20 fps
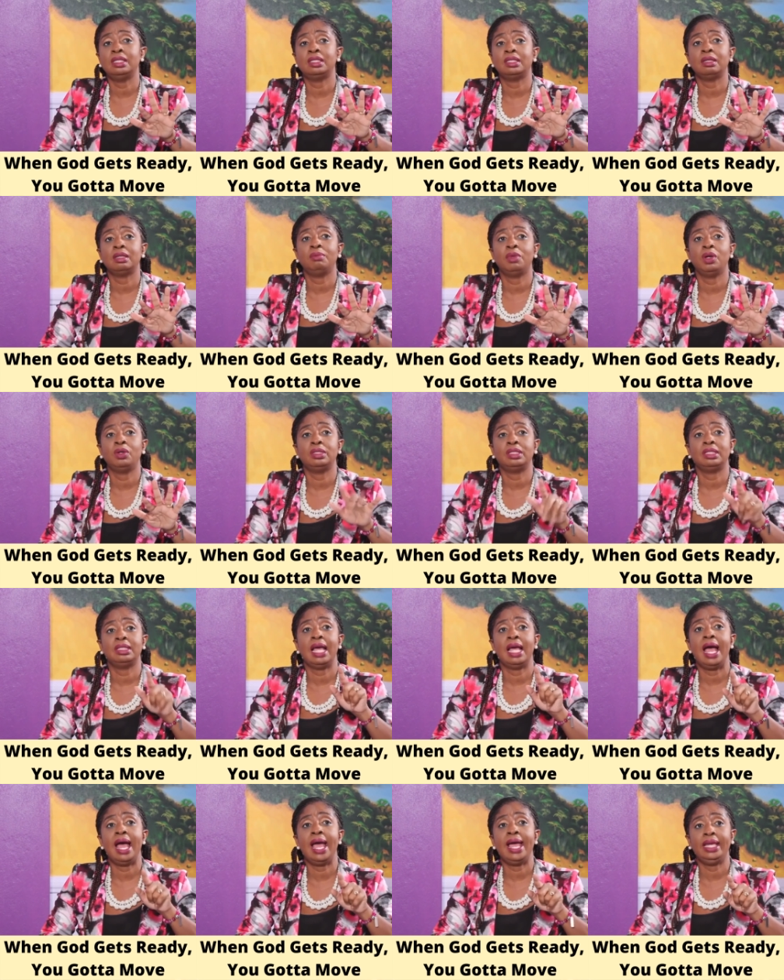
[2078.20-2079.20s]
it's about
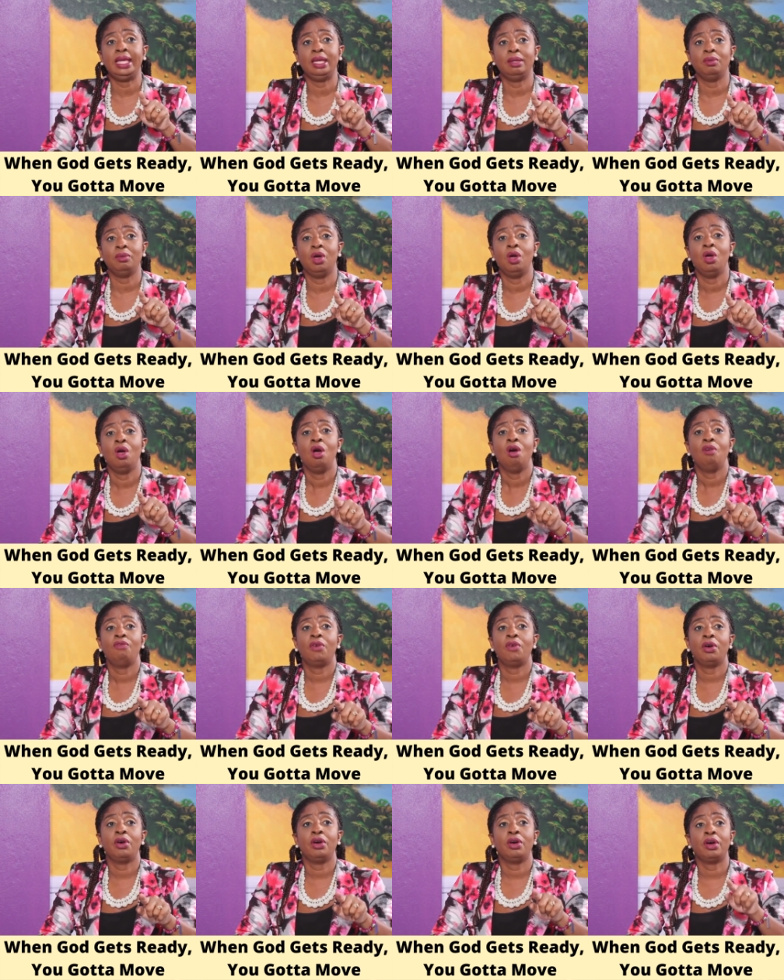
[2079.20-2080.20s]
time
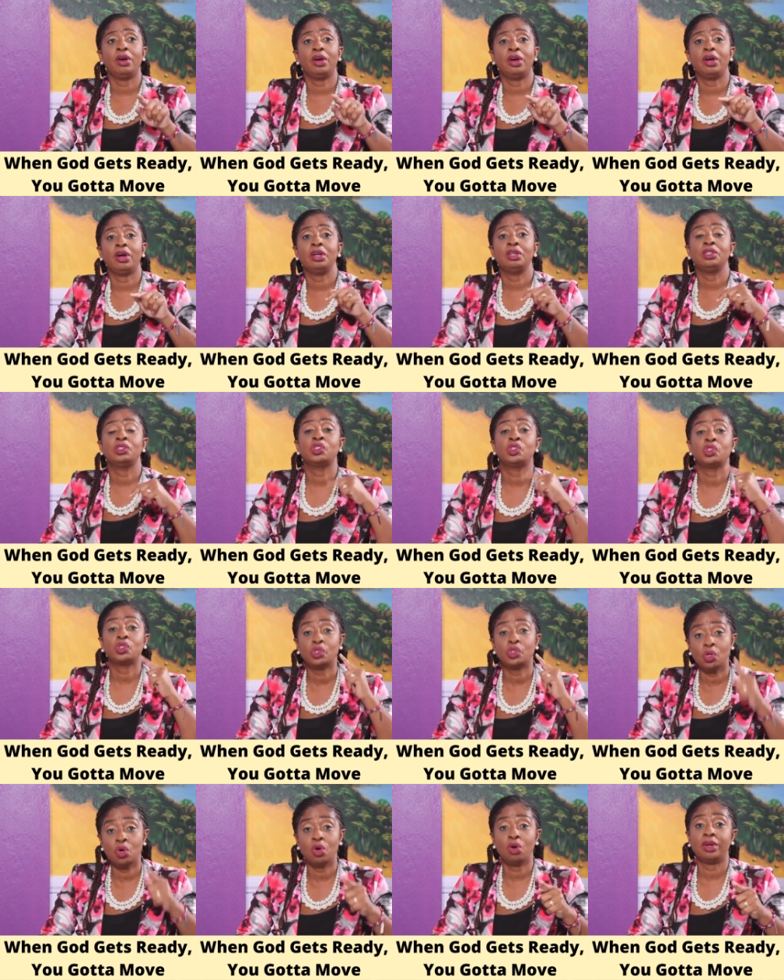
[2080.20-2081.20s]
for her
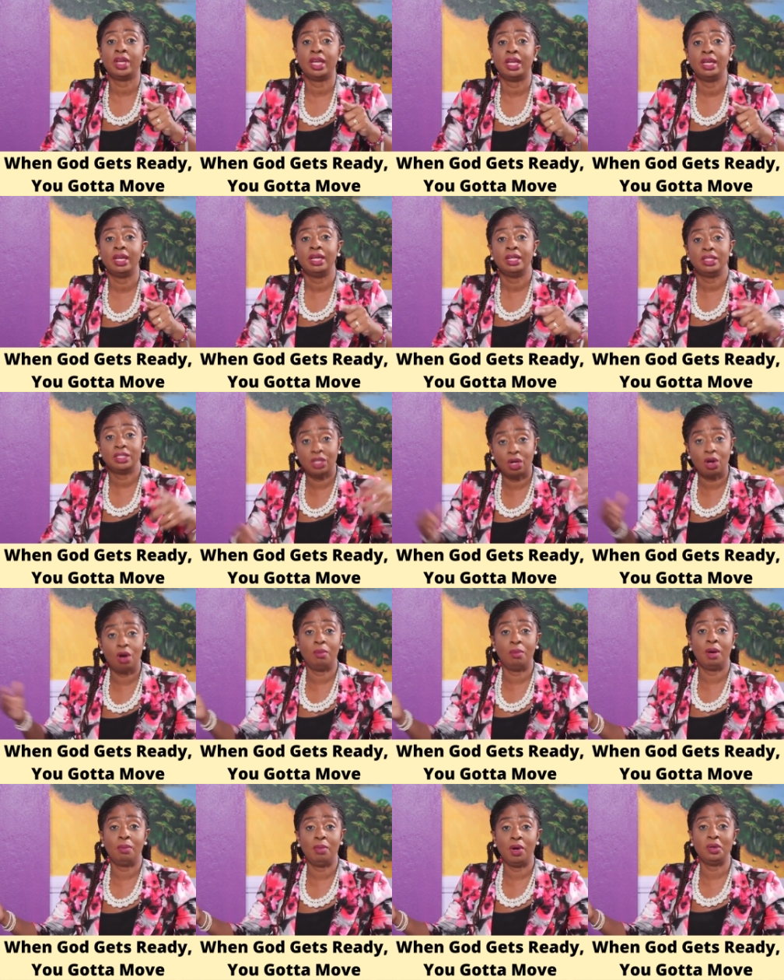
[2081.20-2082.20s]
story to
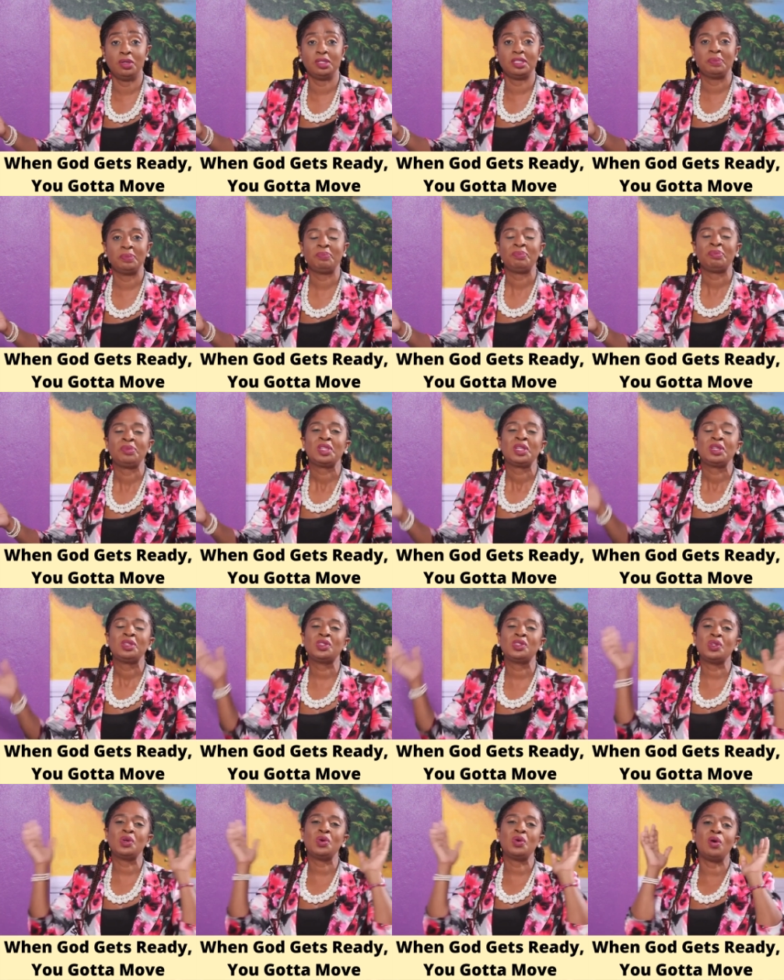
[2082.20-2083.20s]
come about.
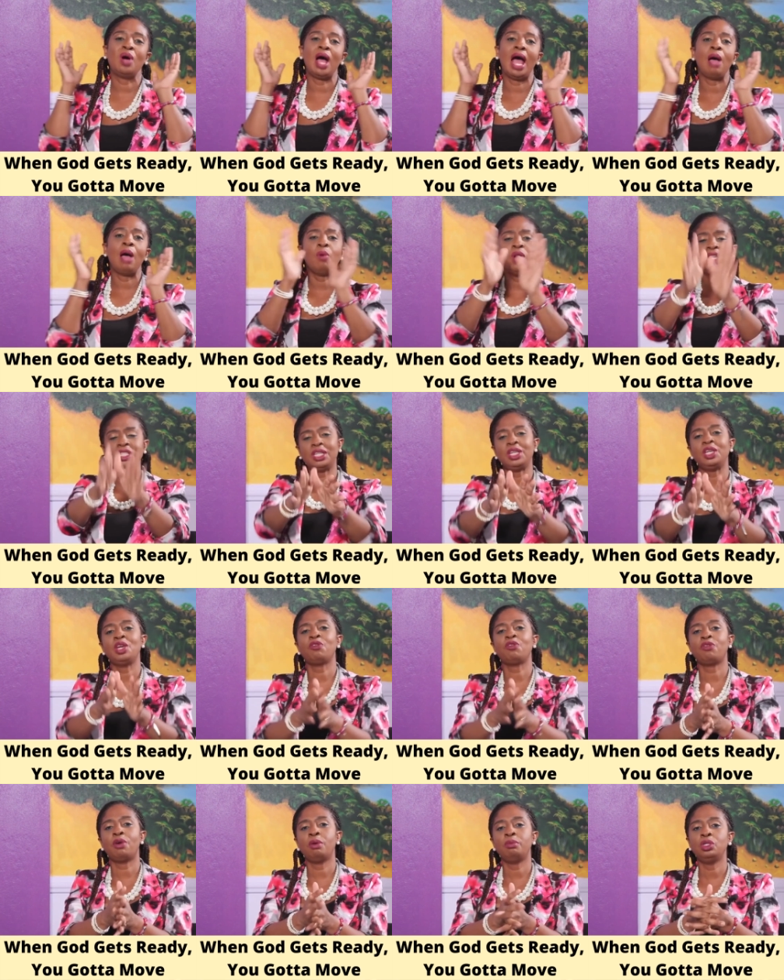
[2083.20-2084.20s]
So I want to hear
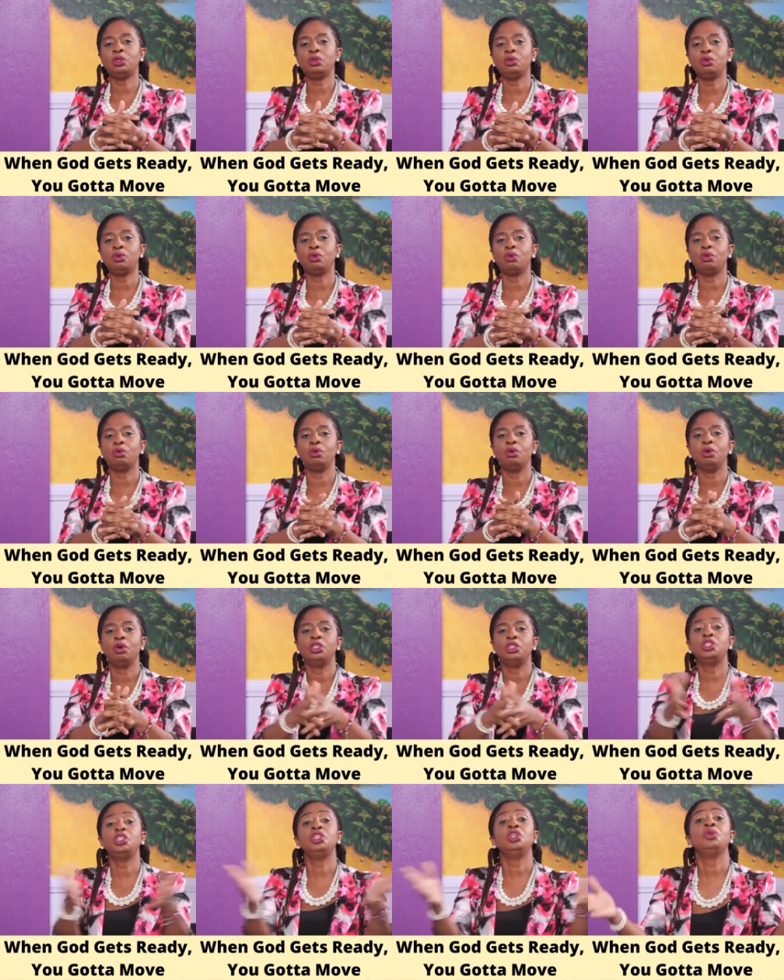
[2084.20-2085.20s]
from you.
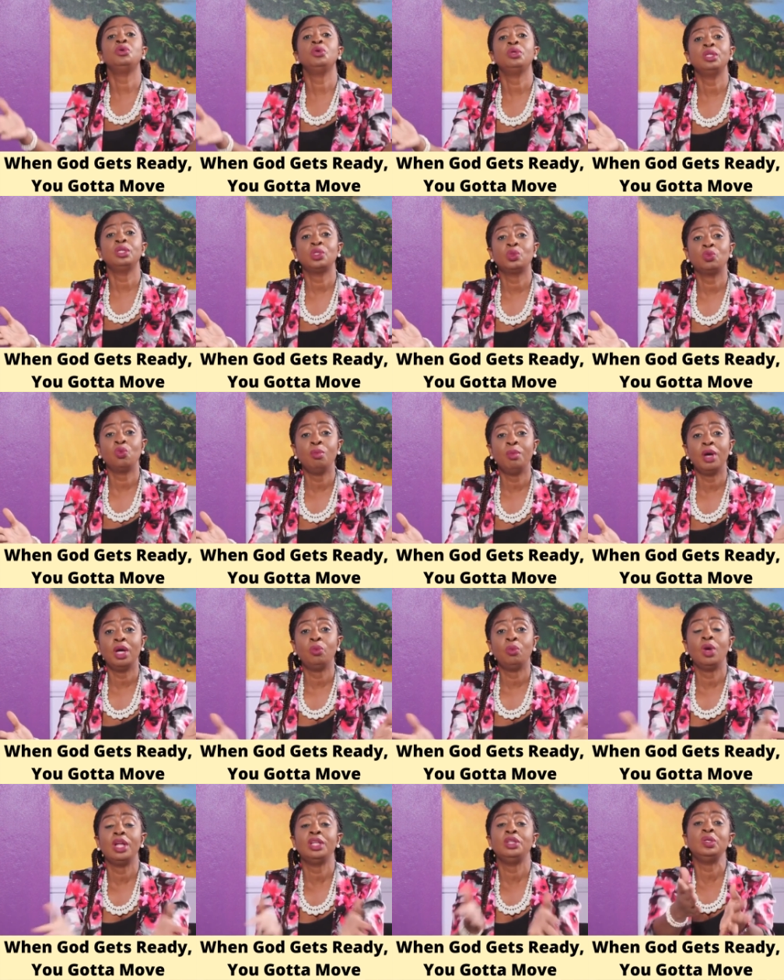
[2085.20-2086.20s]
Do you know this
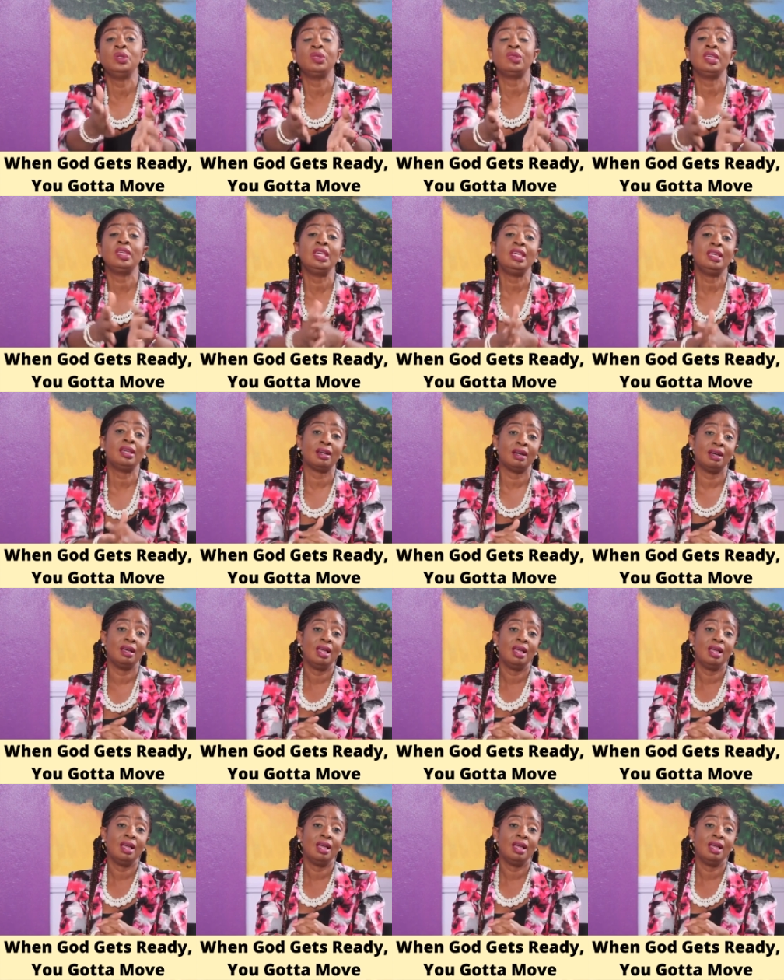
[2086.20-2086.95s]
woman? What do you think